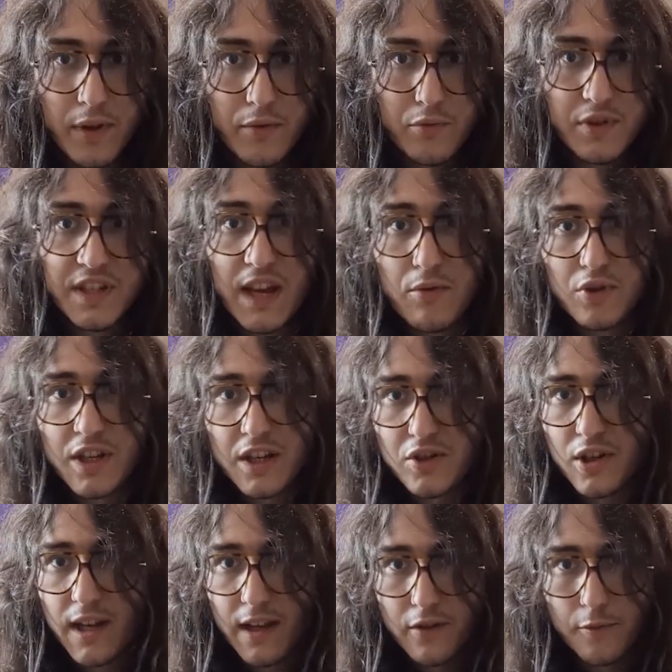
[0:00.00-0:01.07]
with, which I was
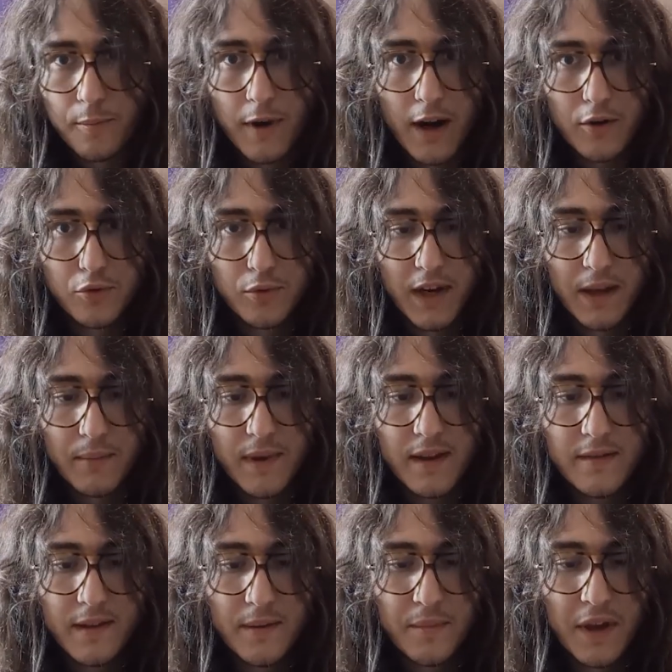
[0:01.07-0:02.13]
actually kind of proud when I
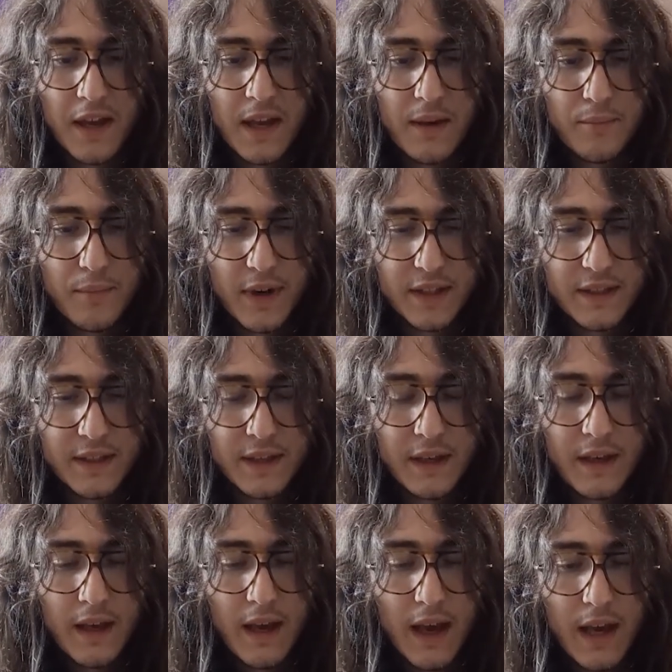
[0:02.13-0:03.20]
made them, but
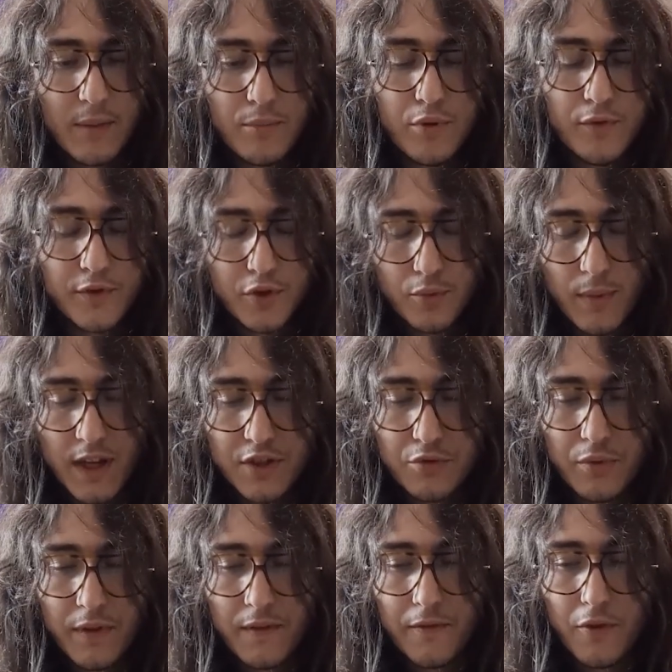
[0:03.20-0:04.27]
I improved so
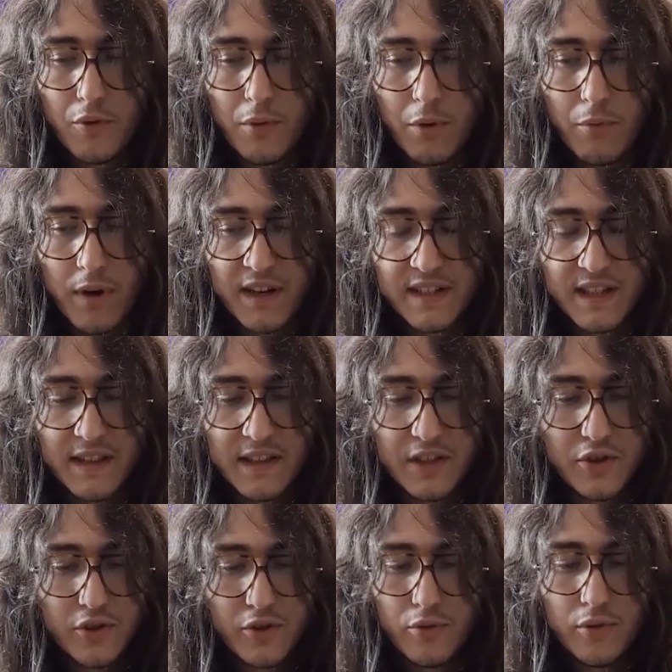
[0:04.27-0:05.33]
much with the following ones that
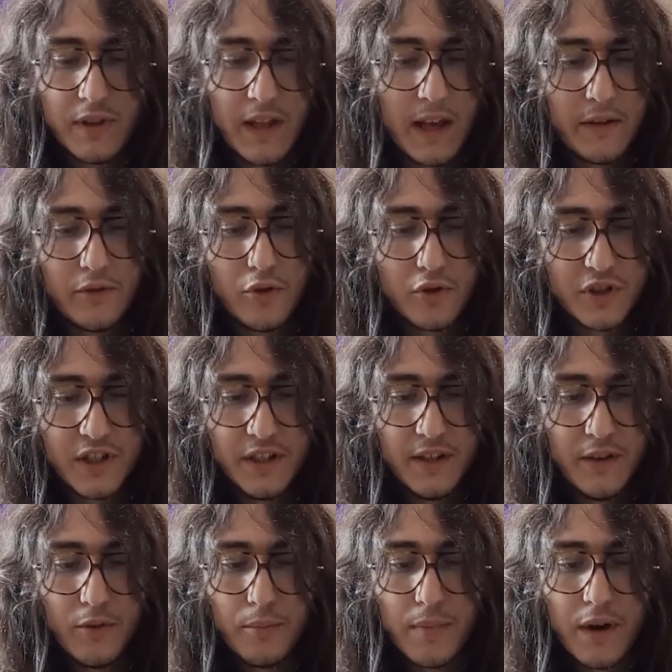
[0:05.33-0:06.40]
they just look like dog shit
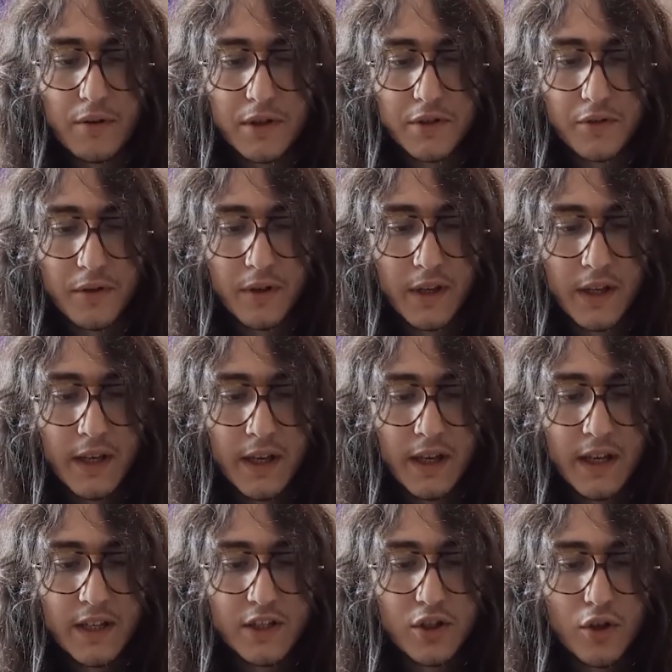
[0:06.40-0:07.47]
in comparison.
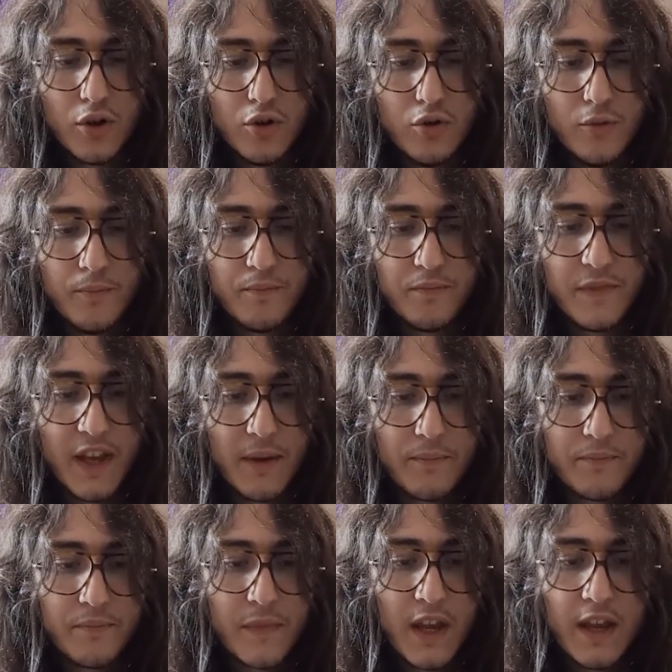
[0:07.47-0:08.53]
So yeah,
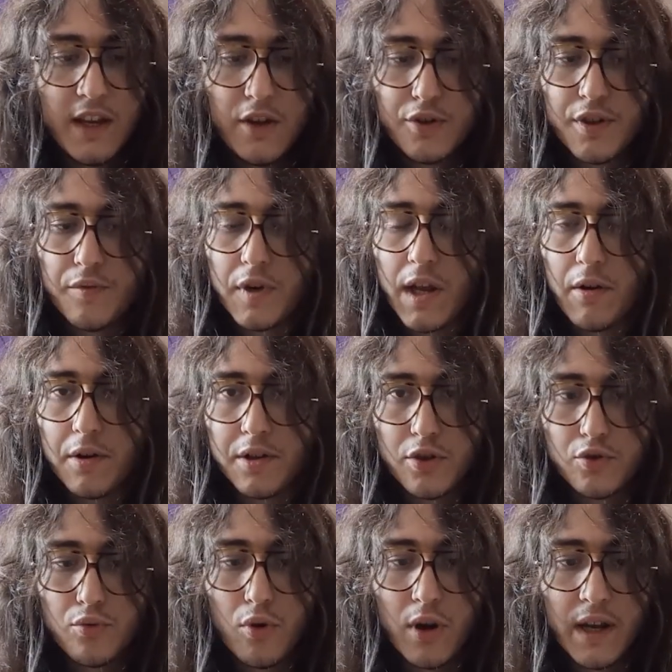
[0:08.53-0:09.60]
here's every
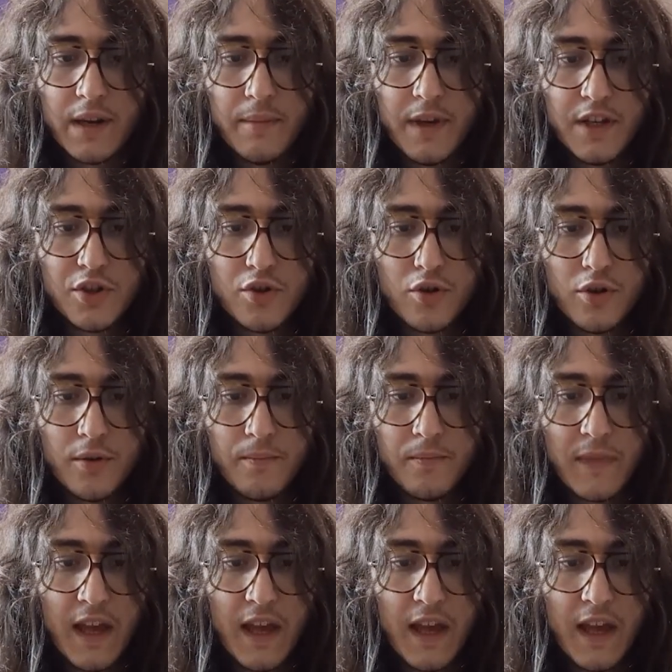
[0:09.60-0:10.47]
character's walk animation,